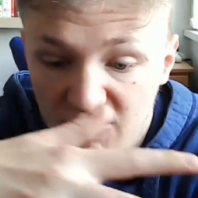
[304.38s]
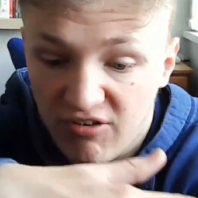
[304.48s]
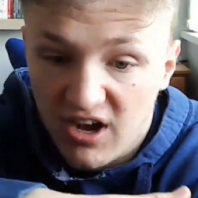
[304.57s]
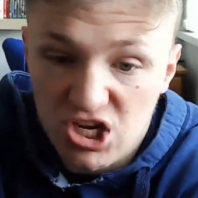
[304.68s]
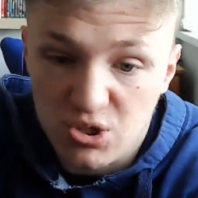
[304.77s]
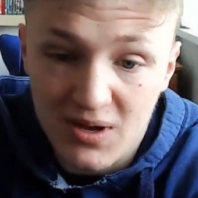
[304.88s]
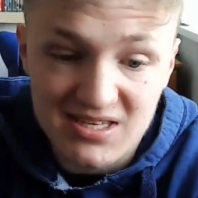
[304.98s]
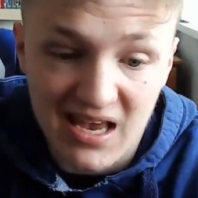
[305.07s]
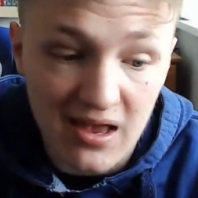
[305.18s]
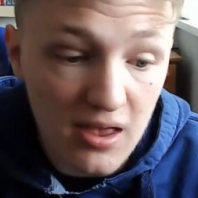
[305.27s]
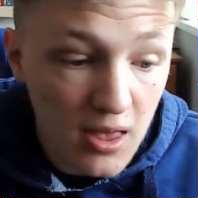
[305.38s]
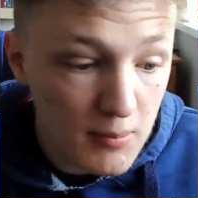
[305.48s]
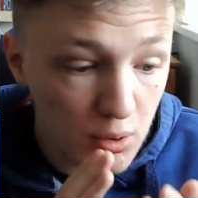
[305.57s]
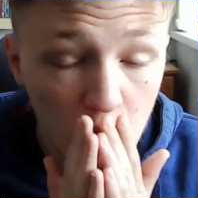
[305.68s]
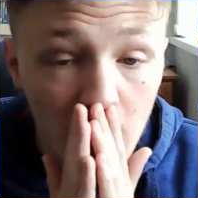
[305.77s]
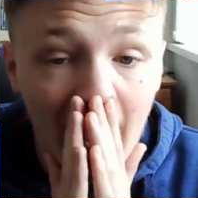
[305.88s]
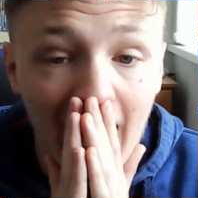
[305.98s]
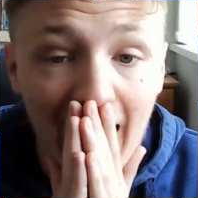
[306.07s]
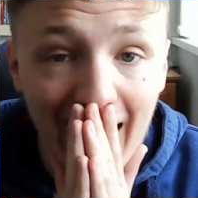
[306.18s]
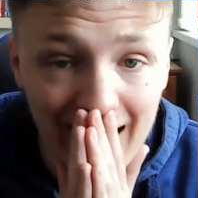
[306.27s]
on it as you hit it. But
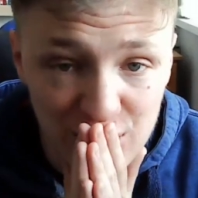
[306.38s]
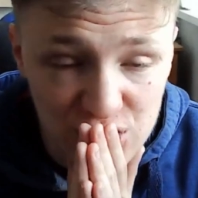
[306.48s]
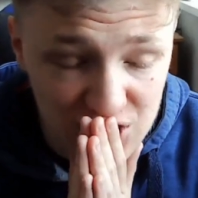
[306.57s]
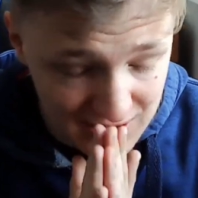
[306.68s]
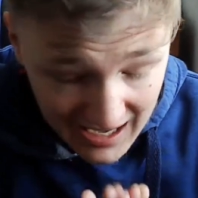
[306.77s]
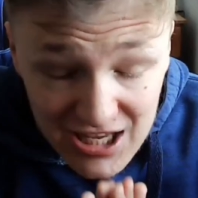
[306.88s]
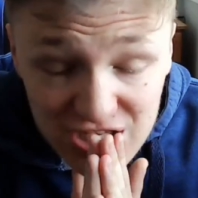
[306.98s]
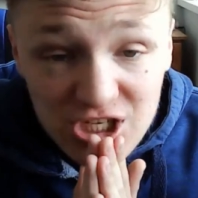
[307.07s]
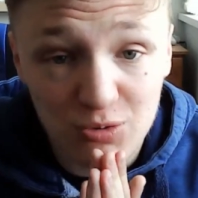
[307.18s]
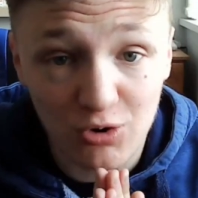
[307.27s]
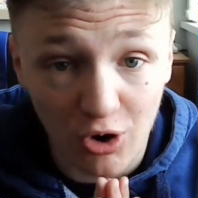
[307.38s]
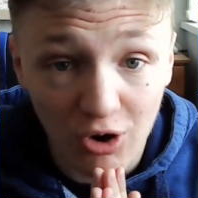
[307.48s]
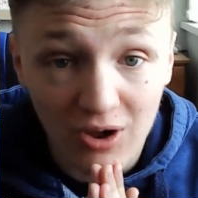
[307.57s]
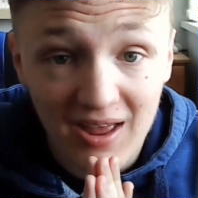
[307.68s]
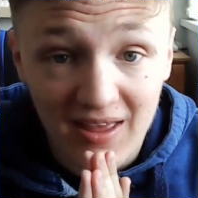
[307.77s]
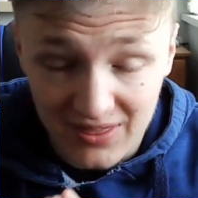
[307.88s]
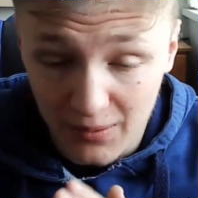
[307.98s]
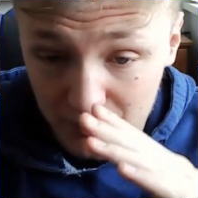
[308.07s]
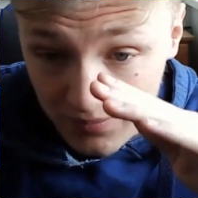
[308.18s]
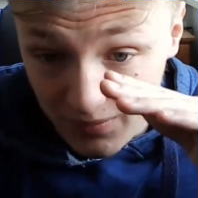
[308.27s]
I kid you not, the
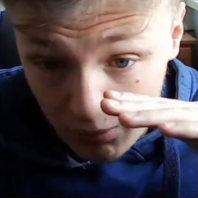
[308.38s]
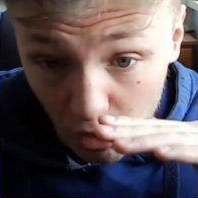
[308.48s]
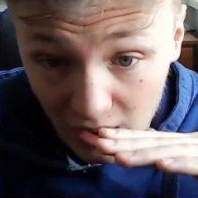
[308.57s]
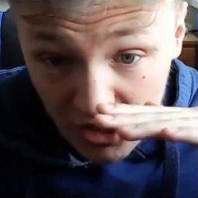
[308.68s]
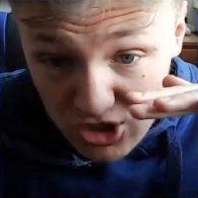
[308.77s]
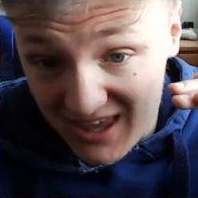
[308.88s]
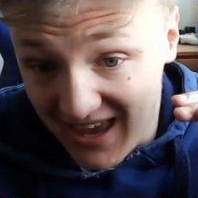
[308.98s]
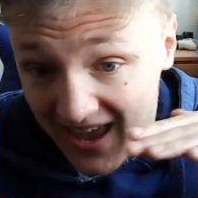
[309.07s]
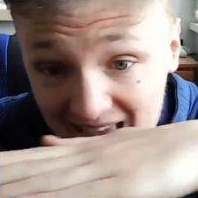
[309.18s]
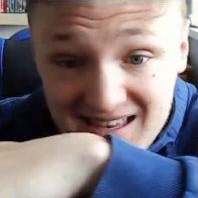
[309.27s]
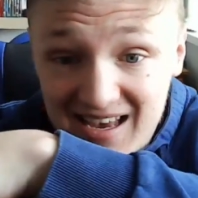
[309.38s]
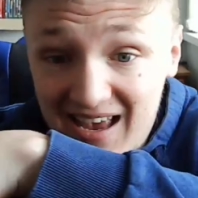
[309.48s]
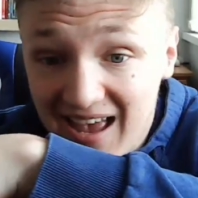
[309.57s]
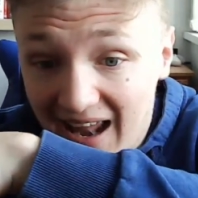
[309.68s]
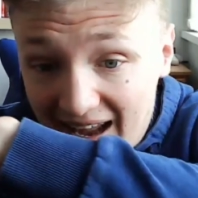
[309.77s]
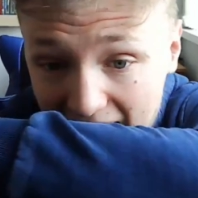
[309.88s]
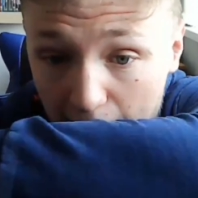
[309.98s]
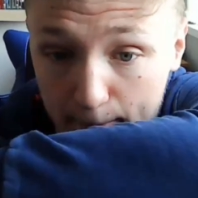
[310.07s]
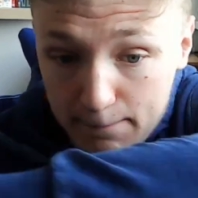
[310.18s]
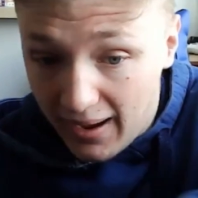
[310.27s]
ball literally hit it and it
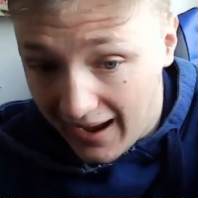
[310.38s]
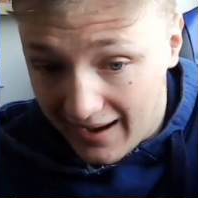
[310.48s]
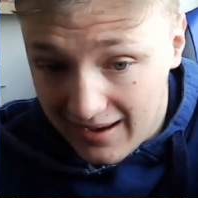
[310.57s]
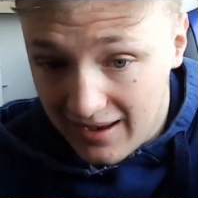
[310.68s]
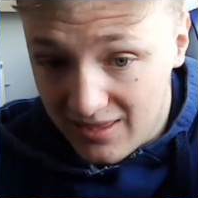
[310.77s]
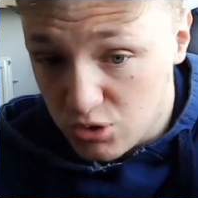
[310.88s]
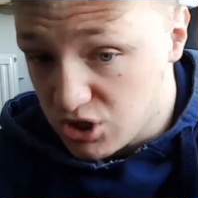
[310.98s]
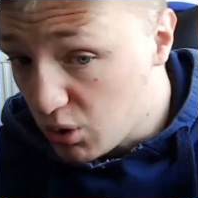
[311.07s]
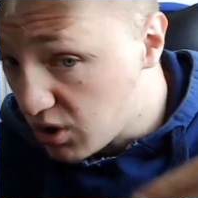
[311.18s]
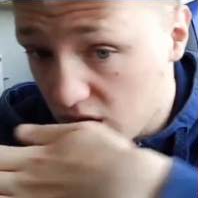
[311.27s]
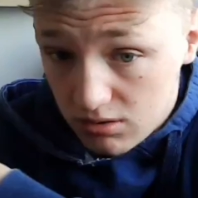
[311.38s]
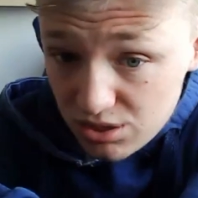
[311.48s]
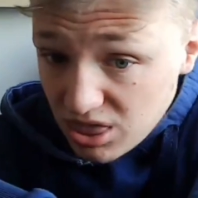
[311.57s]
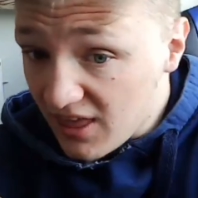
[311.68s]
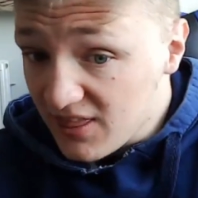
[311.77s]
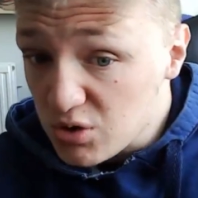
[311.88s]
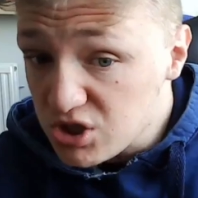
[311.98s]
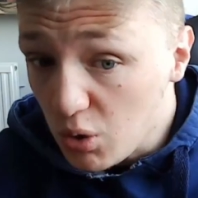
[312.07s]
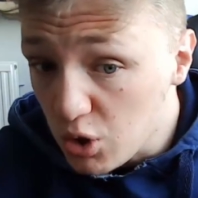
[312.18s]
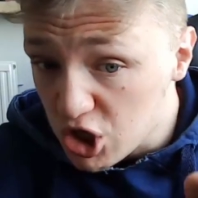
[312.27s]
came back. There was
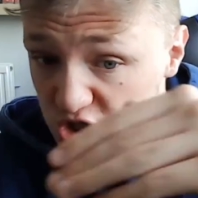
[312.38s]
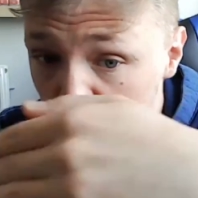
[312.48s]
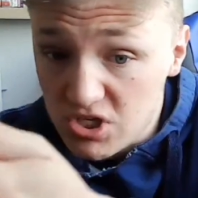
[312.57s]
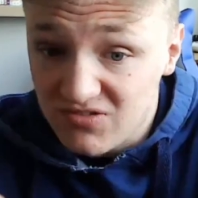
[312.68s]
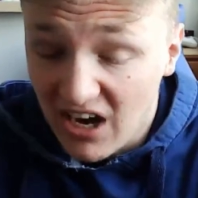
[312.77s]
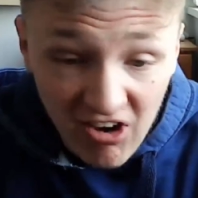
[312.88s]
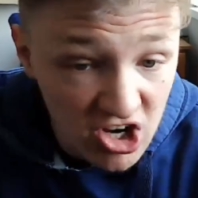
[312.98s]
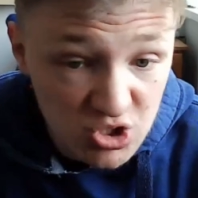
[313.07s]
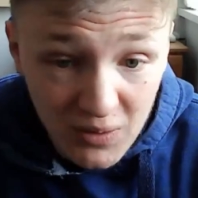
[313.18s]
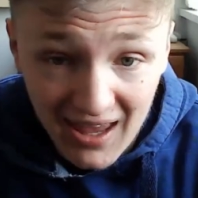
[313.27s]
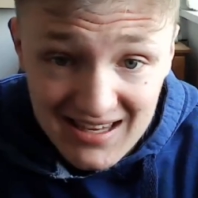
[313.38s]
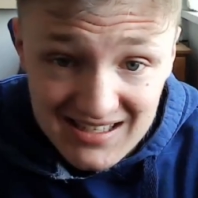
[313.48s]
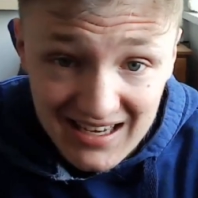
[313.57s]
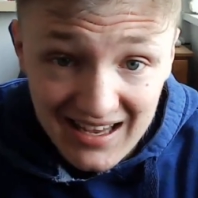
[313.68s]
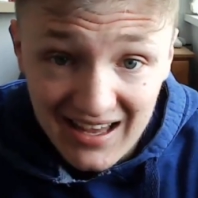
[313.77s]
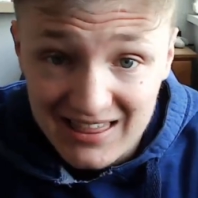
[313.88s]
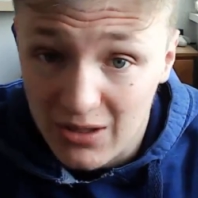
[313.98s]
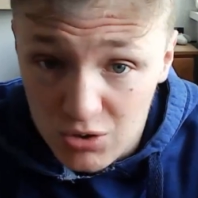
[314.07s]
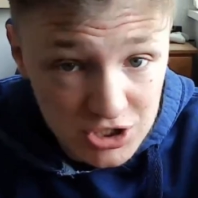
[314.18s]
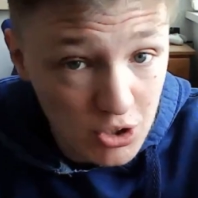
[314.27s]
no switch of direction when it hit it. There
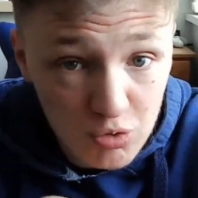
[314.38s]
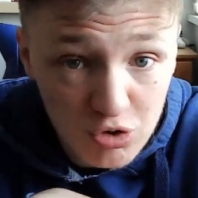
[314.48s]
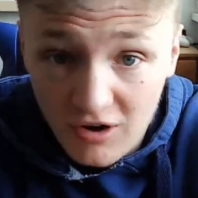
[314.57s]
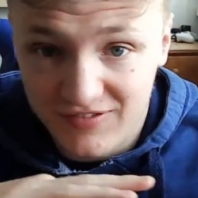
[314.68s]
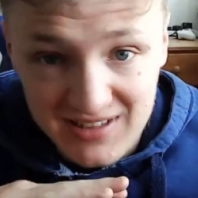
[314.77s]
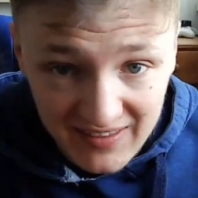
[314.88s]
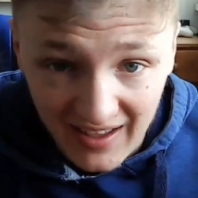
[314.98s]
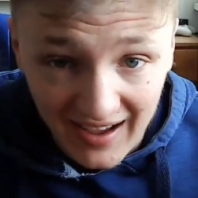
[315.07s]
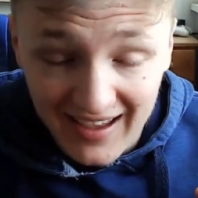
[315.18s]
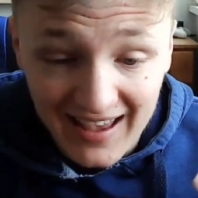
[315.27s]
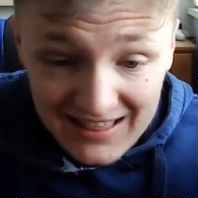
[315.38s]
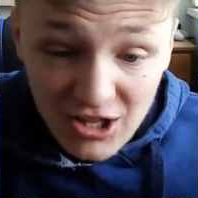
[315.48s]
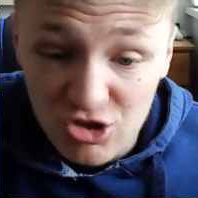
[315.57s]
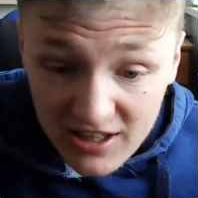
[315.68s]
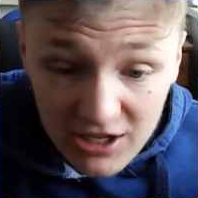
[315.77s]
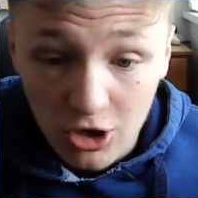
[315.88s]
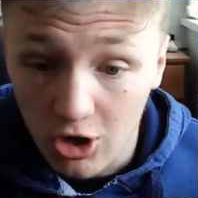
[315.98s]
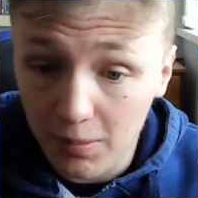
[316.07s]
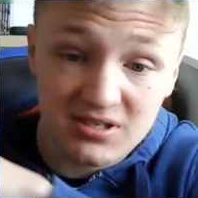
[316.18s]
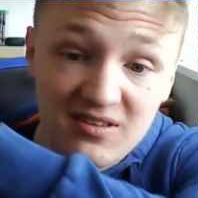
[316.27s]
was no nothing like that. It literally,
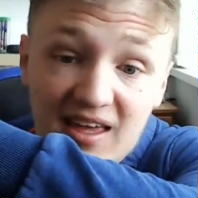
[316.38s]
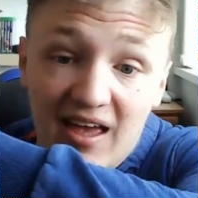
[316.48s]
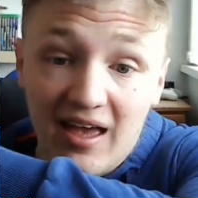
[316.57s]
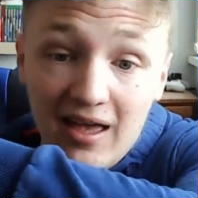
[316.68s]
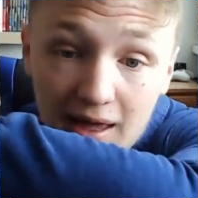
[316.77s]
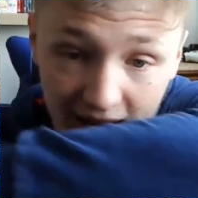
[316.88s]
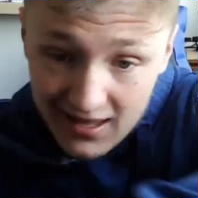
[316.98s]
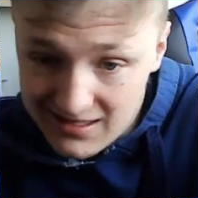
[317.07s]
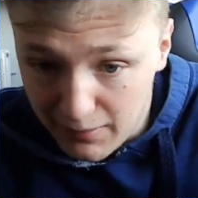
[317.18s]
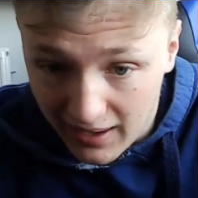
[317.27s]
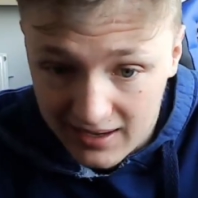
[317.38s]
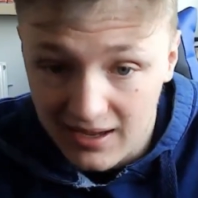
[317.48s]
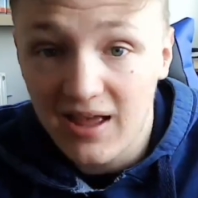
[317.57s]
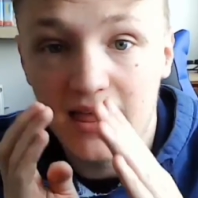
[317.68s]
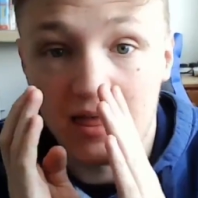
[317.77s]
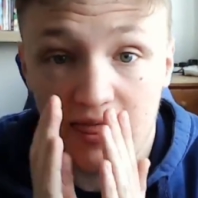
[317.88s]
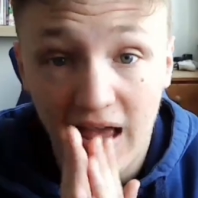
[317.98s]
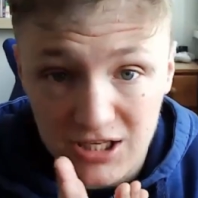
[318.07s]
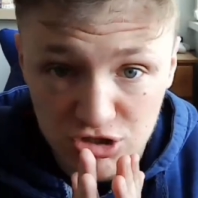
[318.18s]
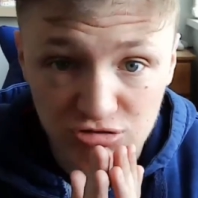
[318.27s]
up into the air, hit it back.
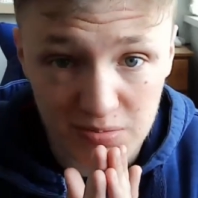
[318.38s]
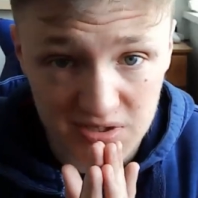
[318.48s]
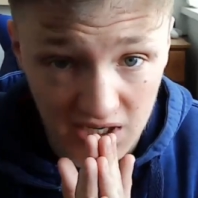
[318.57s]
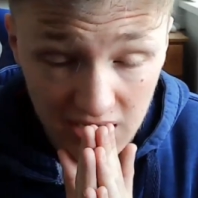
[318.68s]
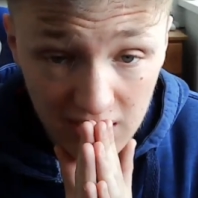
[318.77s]
That's scripting.